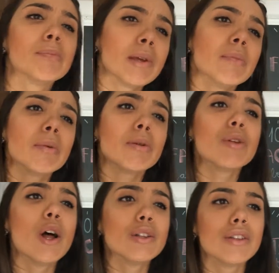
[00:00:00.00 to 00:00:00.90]
Like,
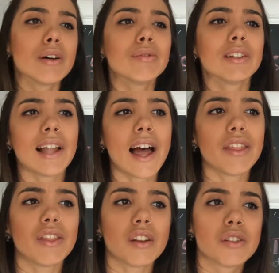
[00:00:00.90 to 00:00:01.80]
people don't
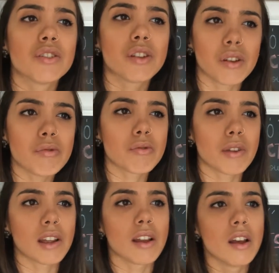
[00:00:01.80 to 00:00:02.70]
let their
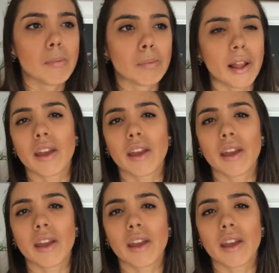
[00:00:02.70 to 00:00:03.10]
children